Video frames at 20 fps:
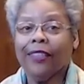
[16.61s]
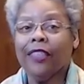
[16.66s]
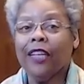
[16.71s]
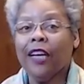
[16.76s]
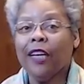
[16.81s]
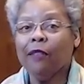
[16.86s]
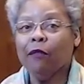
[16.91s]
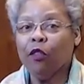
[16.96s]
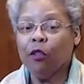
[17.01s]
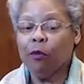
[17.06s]
A
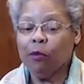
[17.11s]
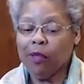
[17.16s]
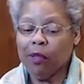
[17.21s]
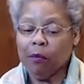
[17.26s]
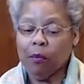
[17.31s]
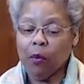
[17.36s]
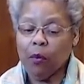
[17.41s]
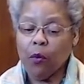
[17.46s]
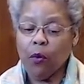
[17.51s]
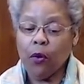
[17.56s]
time to
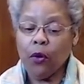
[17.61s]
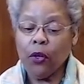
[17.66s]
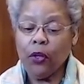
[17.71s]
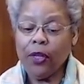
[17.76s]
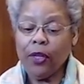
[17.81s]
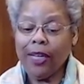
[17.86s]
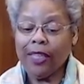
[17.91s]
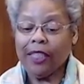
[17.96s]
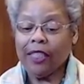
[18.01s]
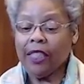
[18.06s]
be
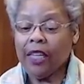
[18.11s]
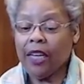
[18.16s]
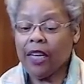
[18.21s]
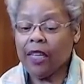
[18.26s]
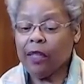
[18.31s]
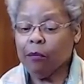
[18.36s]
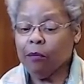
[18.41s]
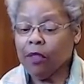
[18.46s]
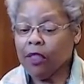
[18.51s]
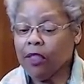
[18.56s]
born and a
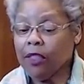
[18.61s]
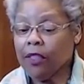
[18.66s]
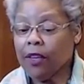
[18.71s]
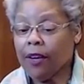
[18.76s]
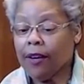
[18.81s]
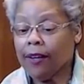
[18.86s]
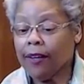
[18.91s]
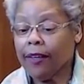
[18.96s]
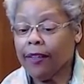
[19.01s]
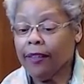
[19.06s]
time to
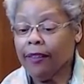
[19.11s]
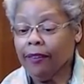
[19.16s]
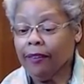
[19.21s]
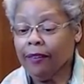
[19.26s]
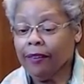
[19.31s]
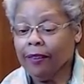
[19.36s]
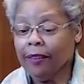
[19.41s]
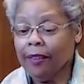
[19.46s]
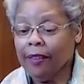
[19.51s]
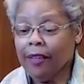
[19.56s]

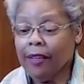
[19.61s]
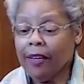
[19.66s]
die,